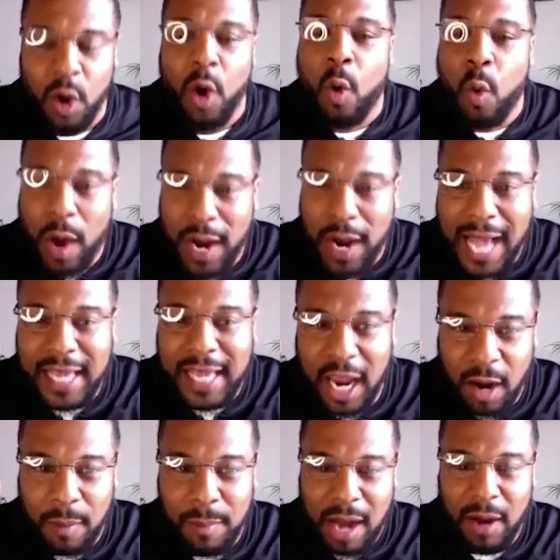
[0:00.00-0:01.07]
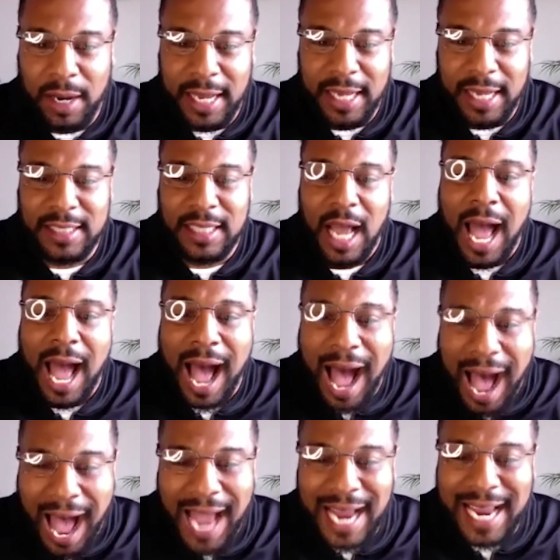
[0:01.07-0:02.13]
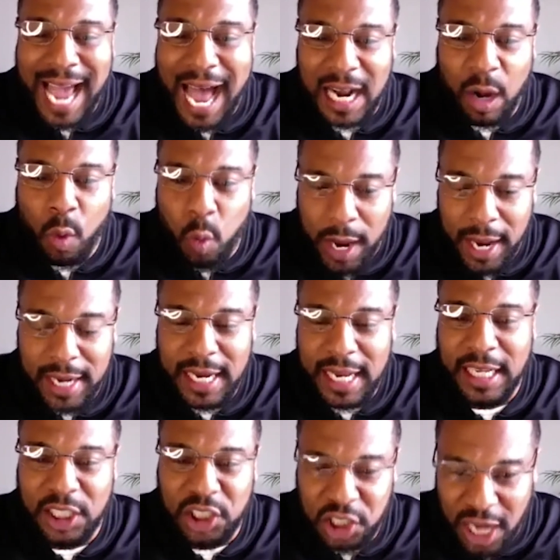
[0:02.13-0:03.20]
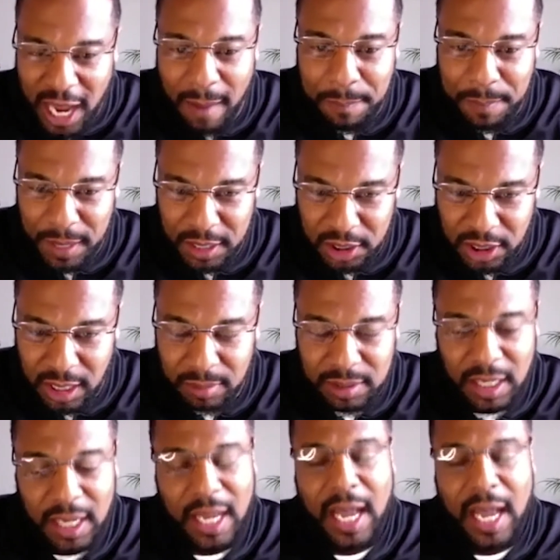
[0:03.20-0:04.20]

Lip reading: What I care about is I got to win these championships.